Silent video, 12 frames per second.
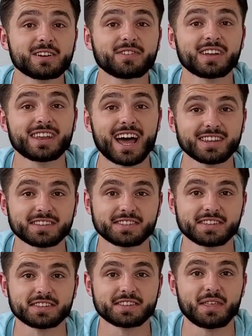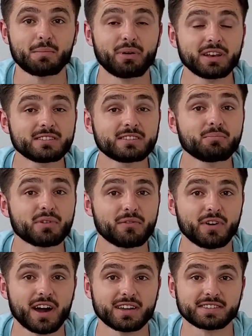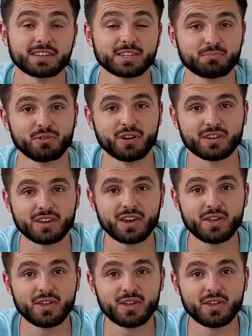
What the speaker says: analysis that Pennington provides in his book.